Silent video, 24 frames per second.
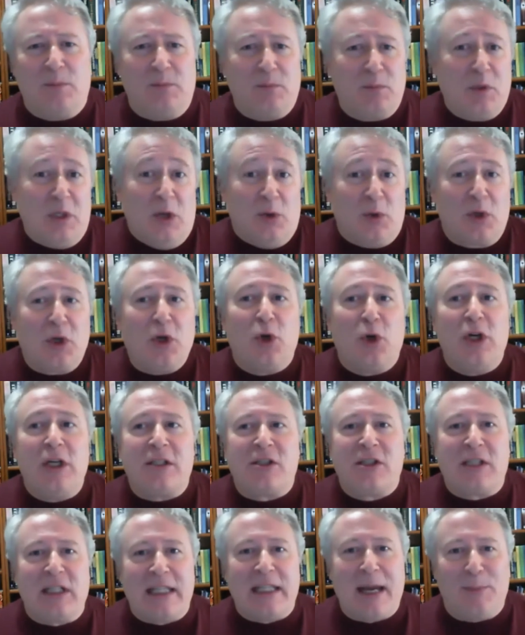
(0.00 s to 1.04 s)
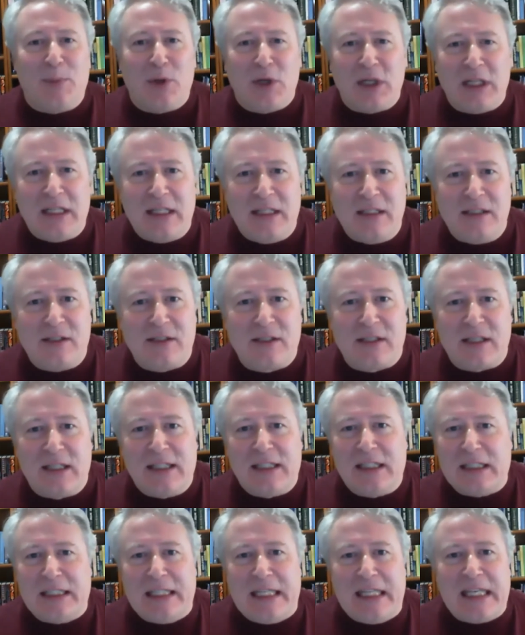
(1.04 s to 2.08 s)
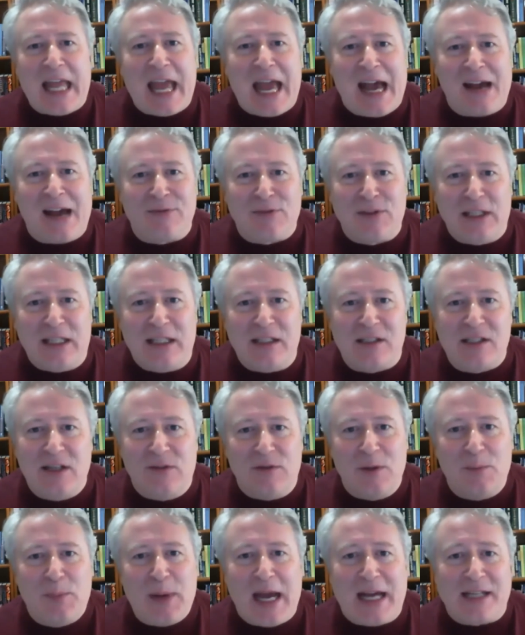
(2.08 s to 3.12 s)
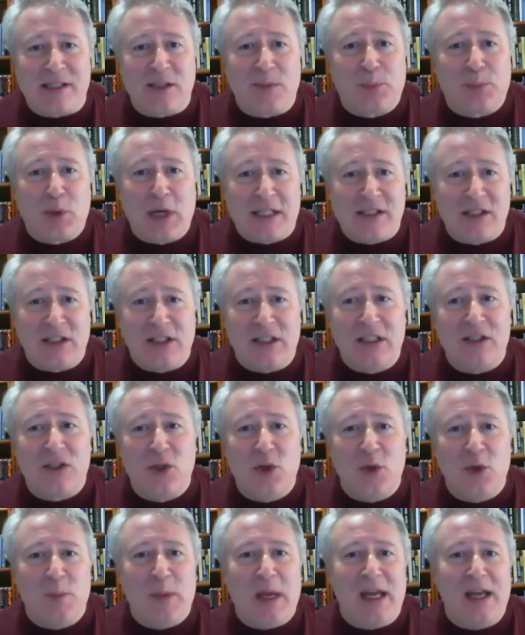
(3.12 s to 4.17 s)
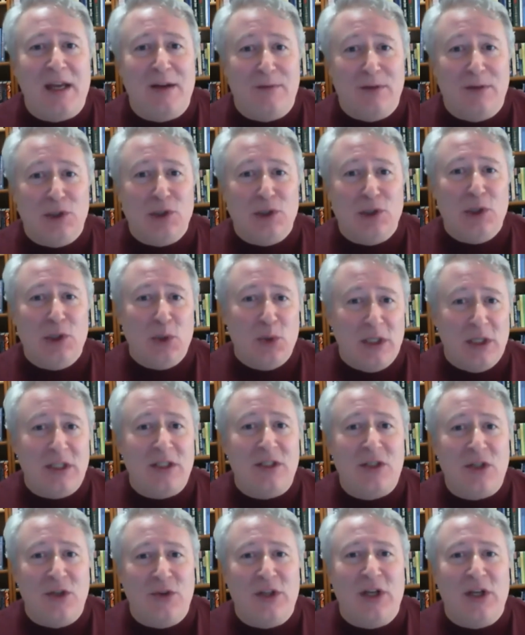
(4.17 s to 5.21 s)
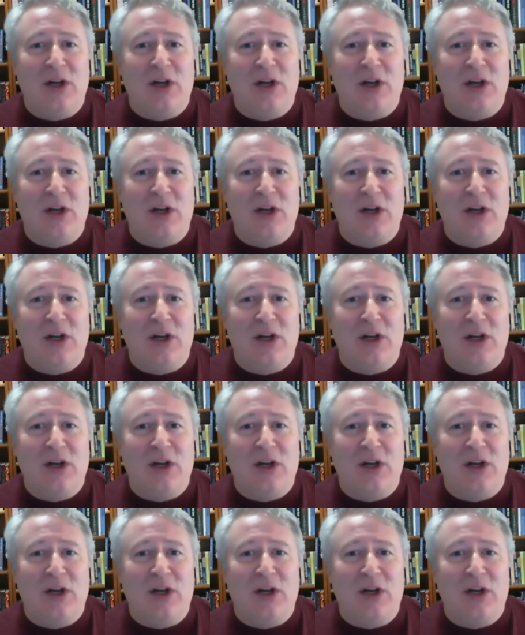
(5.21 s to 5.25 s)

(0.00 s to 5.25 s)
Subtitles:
current celebrities, elite athletes, even past presidents who may have alluded to